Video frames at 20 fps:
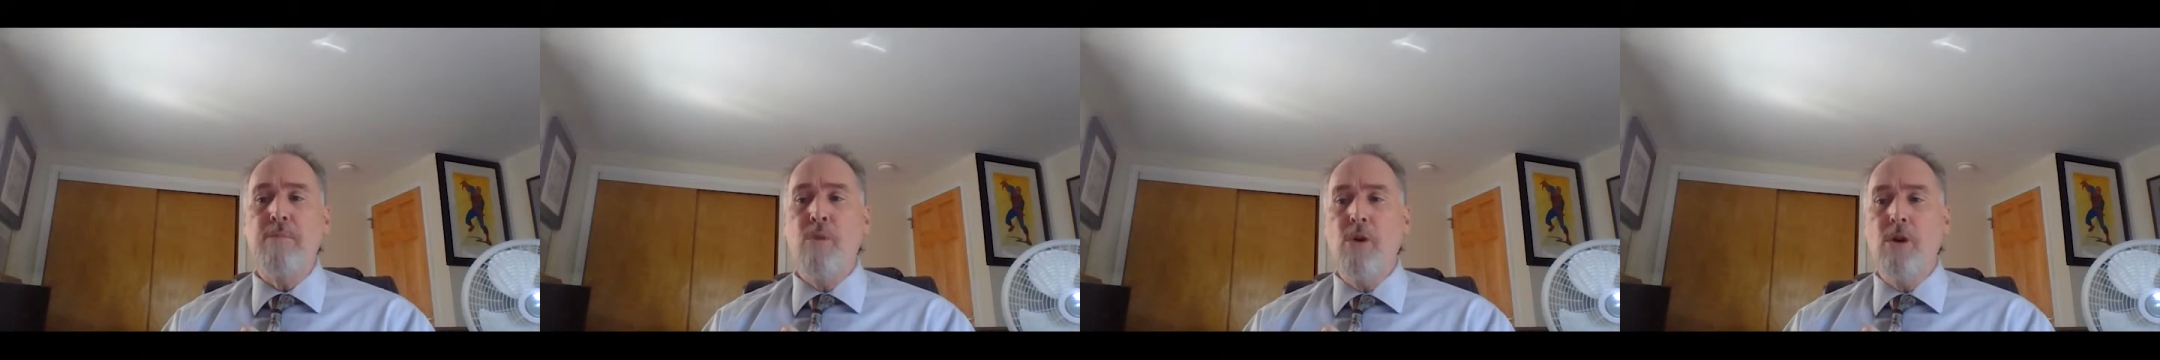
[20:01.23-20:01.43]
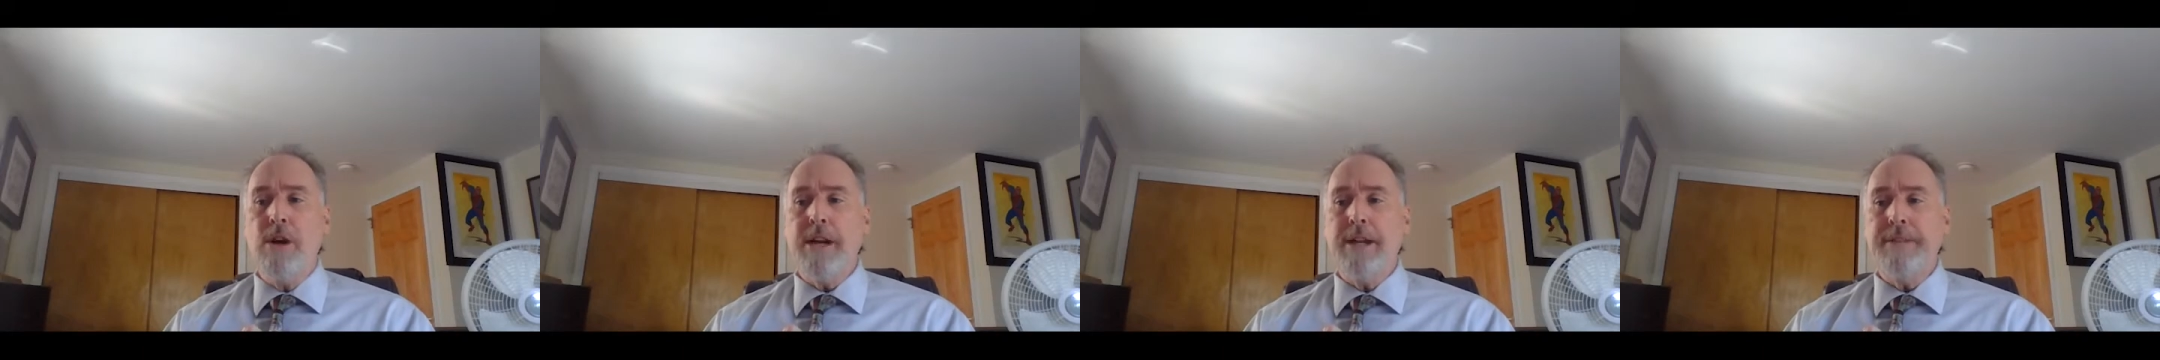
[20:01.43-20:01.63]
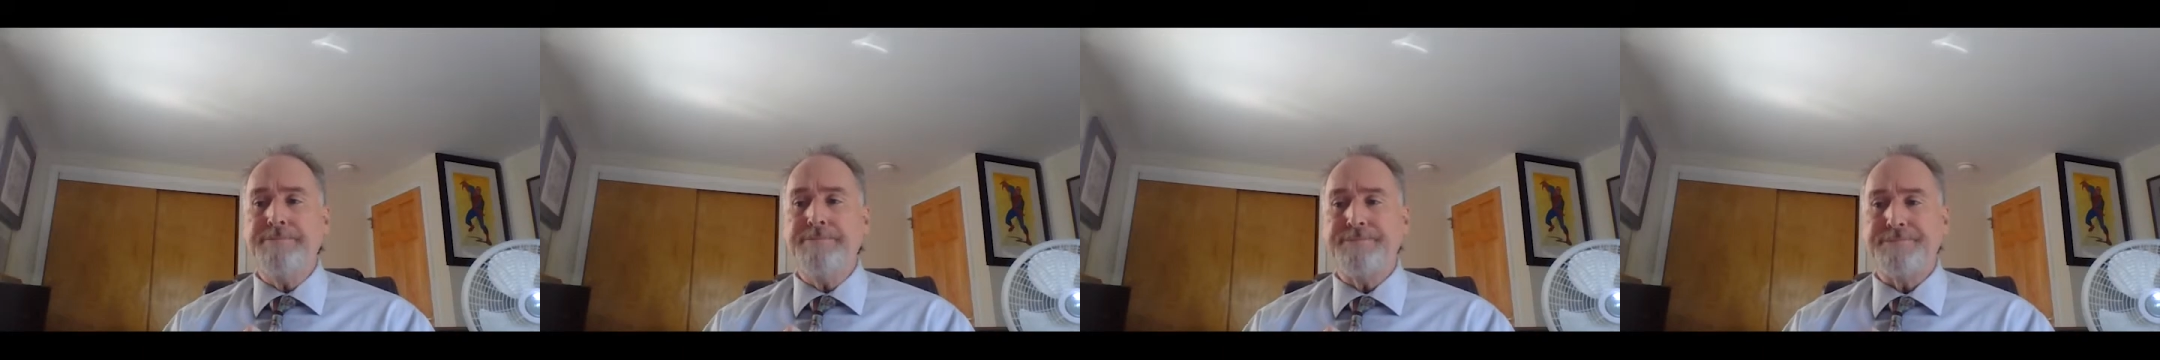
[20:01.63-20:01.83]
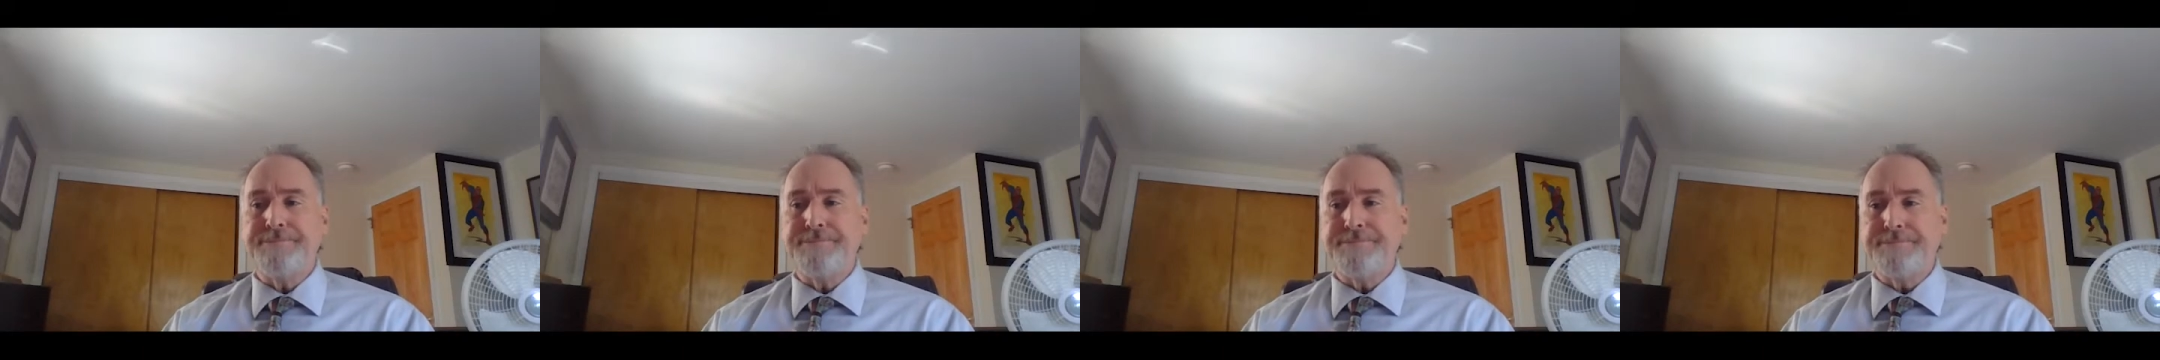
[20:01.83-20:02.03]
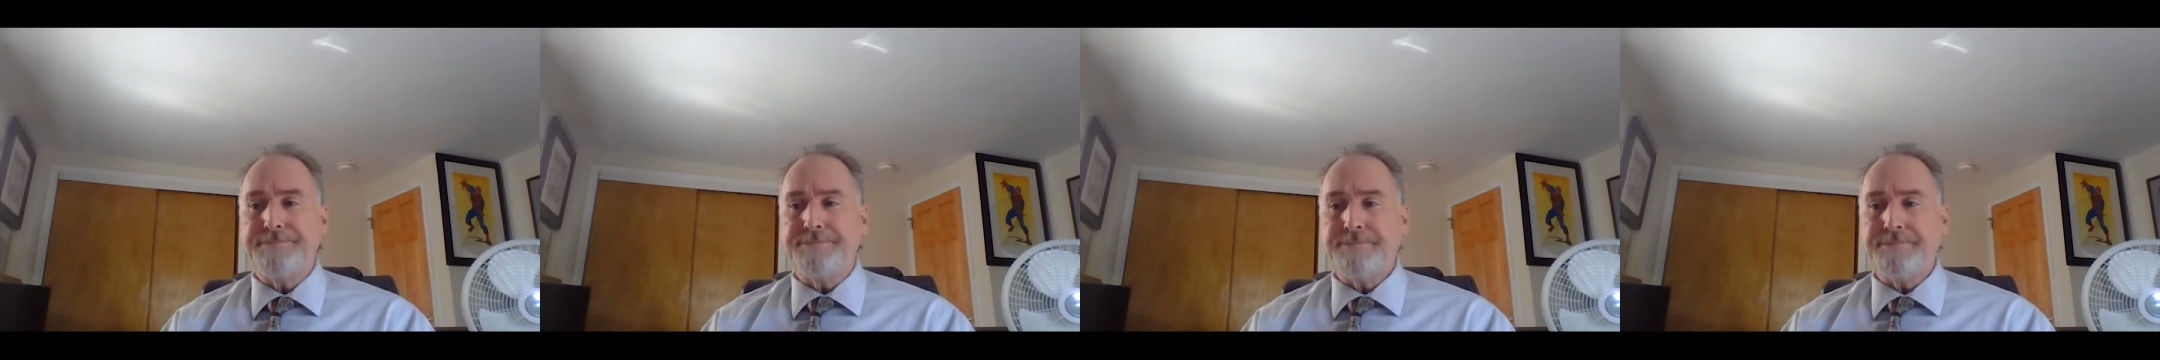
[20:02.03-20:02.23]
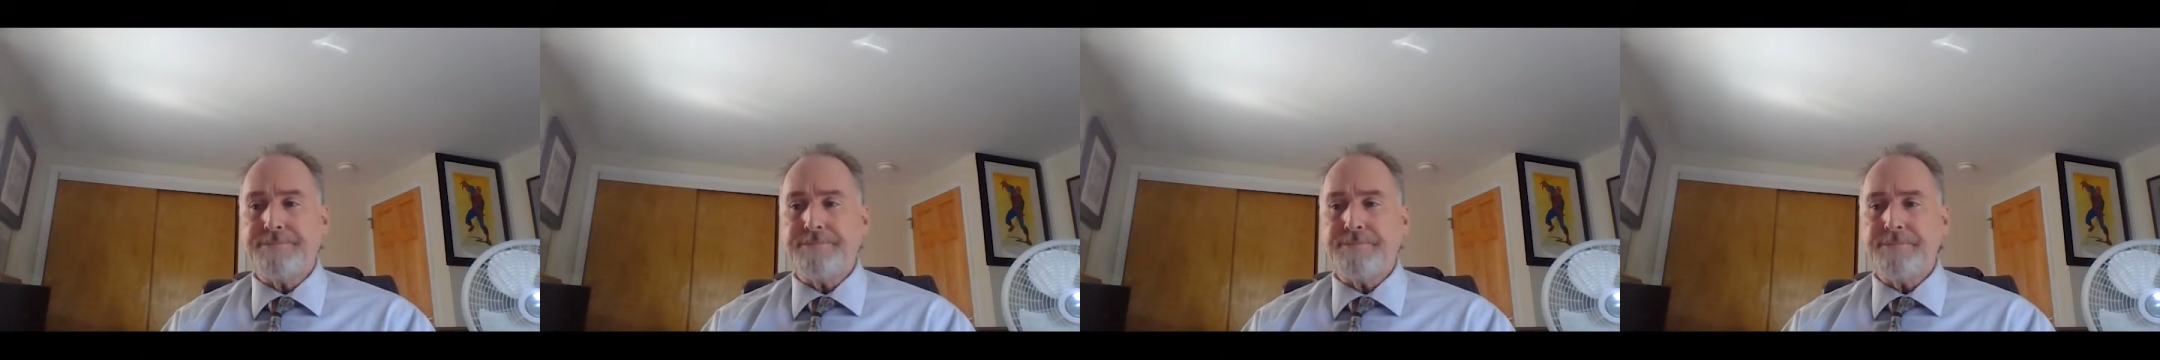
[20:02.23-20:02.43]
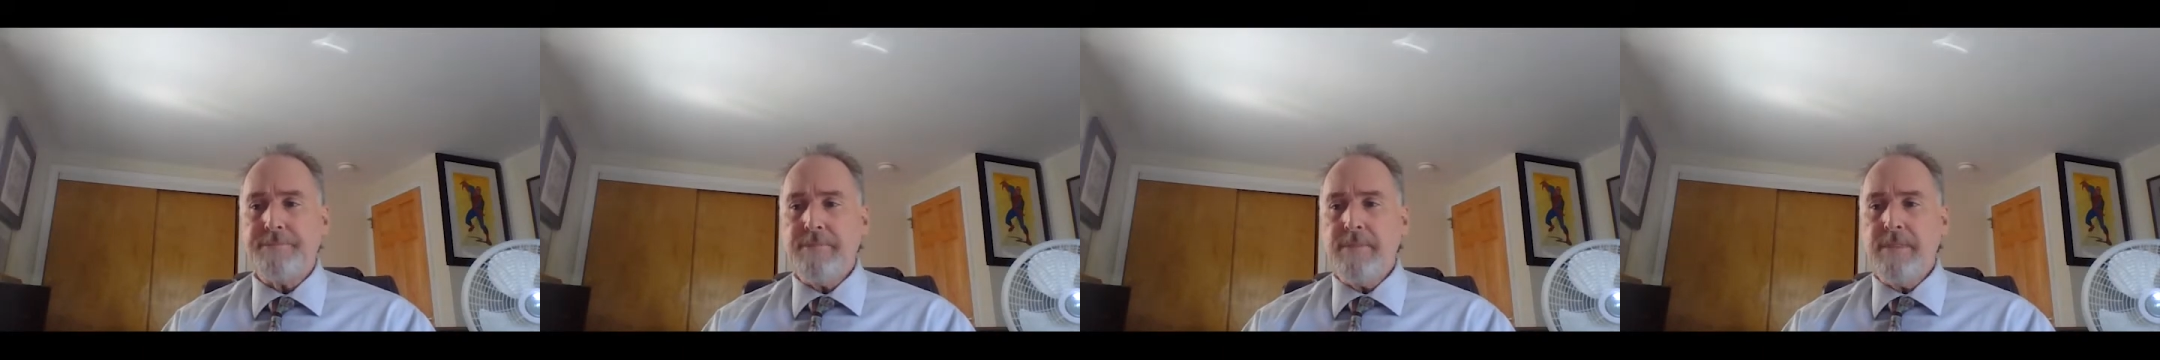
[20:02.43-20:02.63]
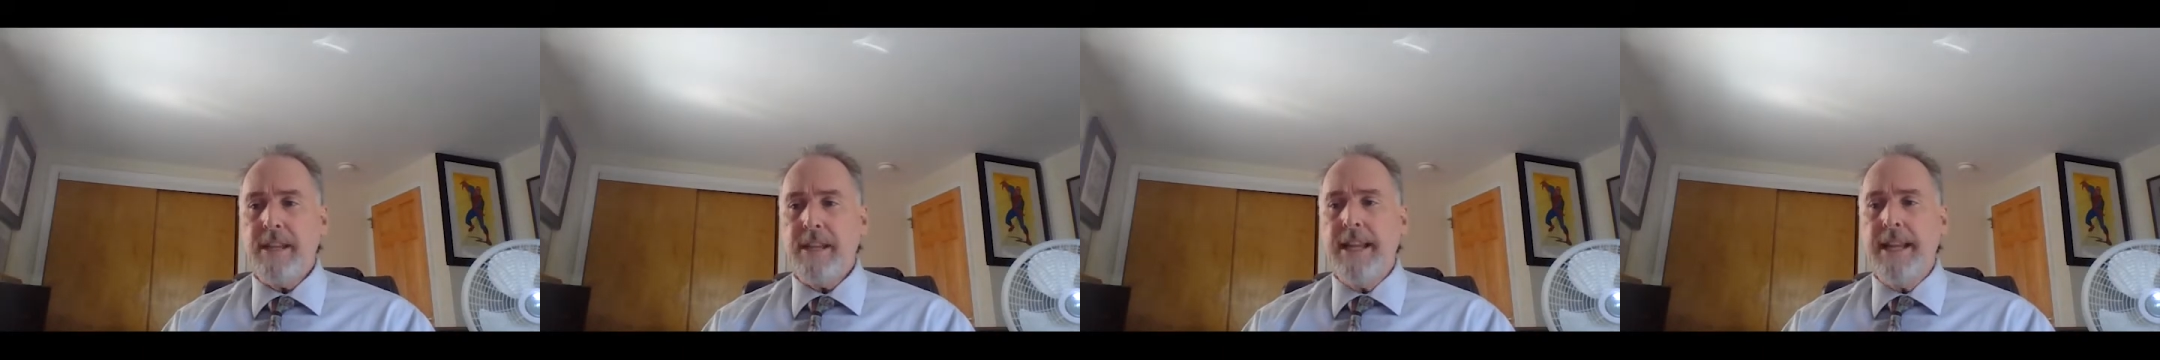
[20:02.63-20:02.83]
Morgan.
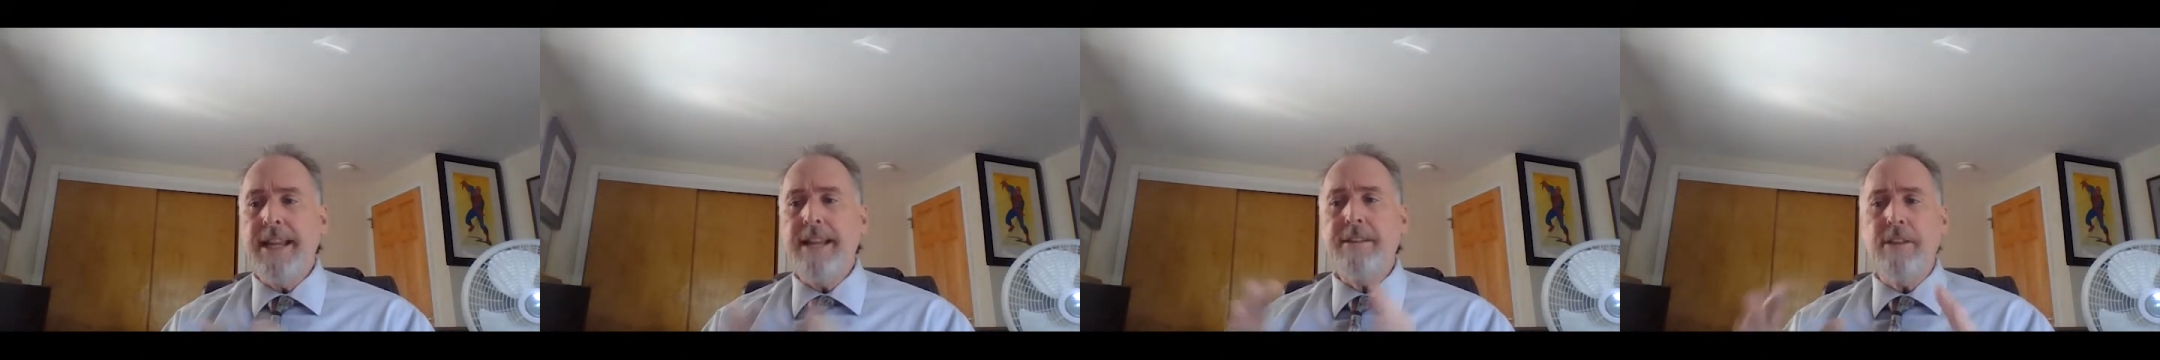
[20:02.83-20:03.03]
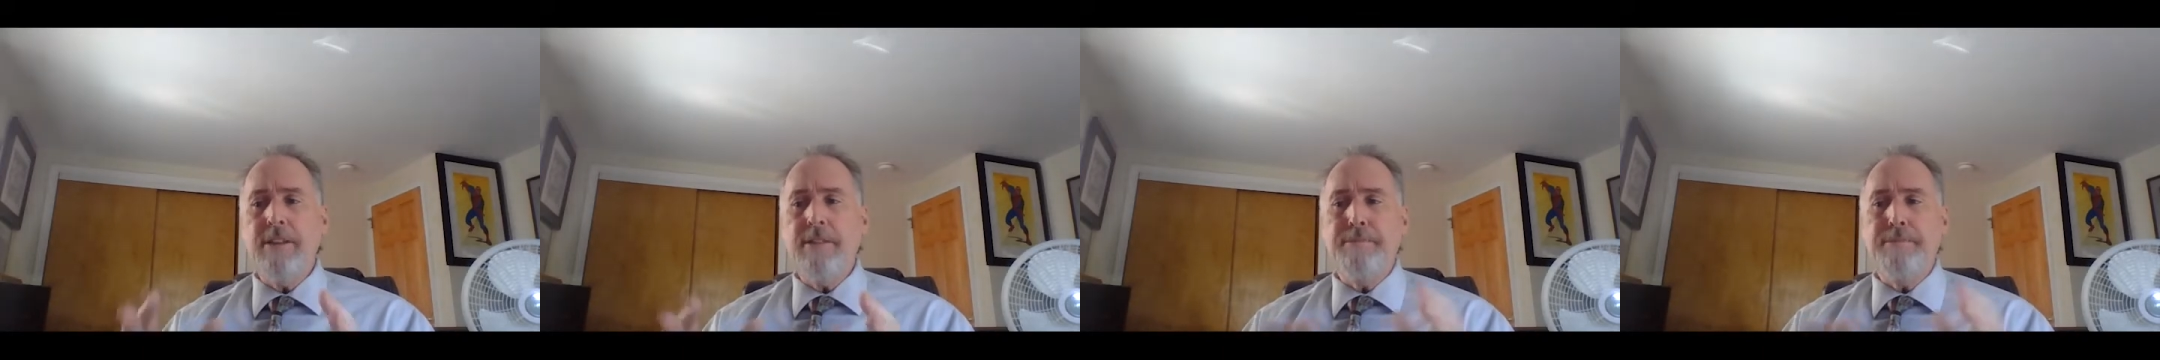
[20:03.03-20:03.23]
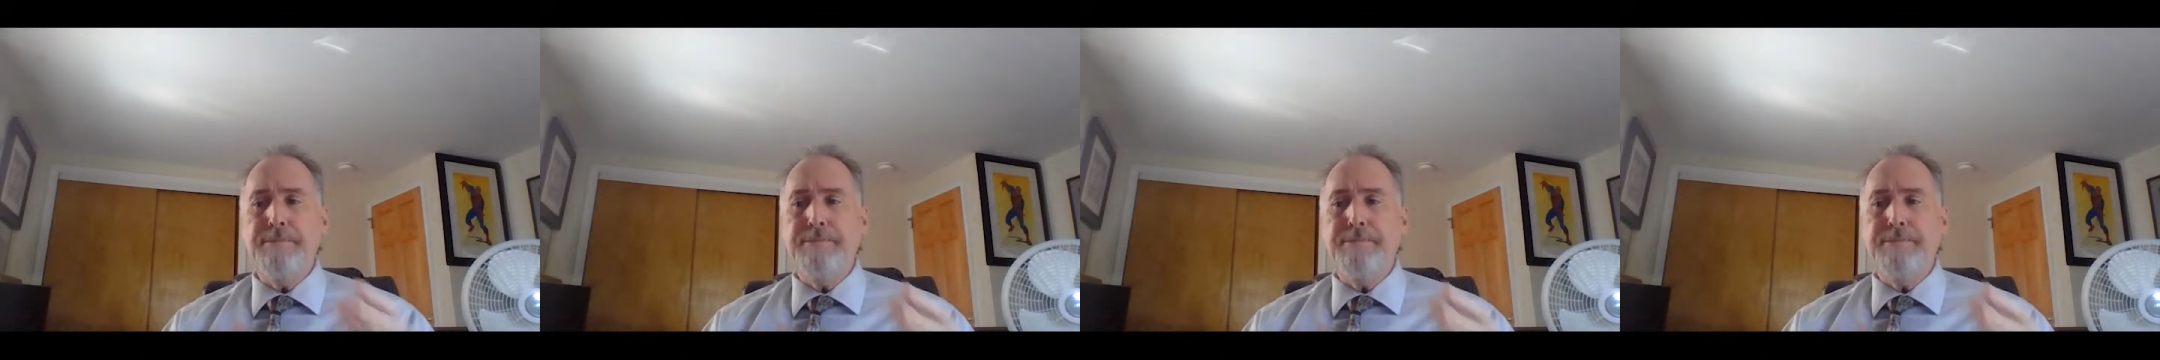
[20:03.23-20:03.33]
He's